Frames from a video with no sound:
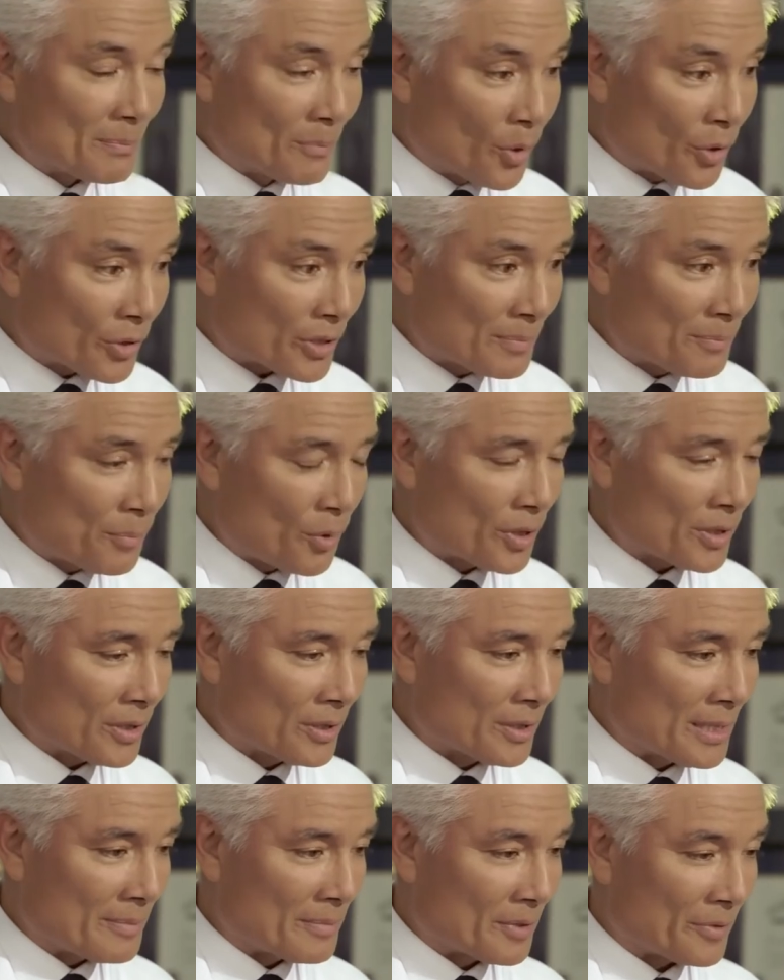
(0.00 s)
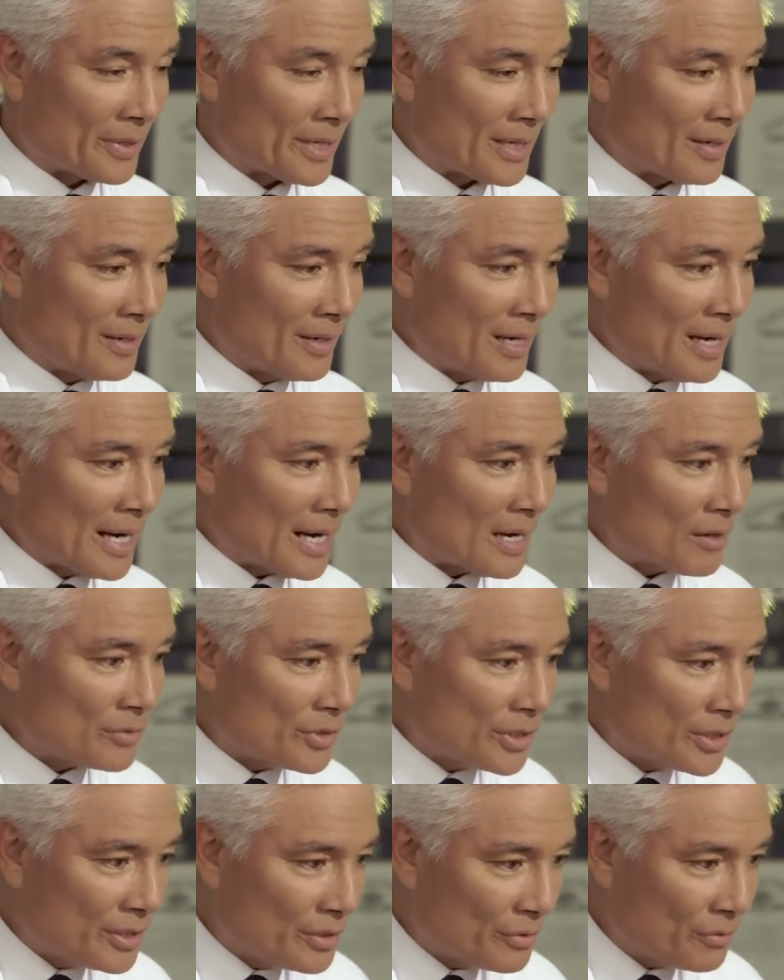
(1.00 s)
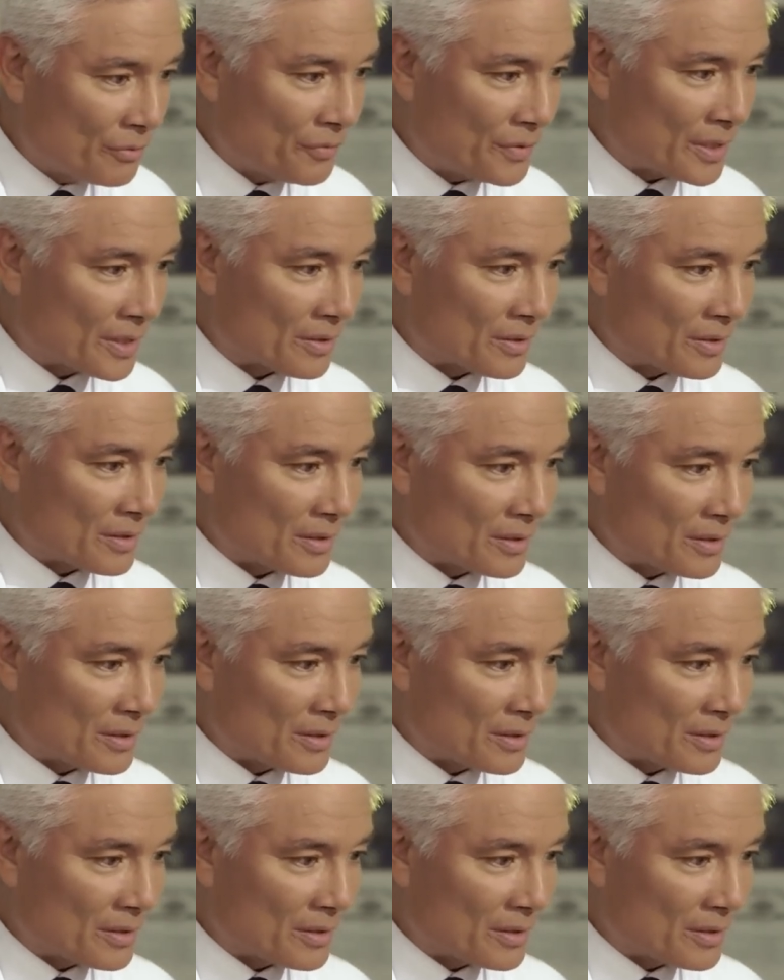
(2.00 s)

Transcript: more importantly, Maria, how do you feel?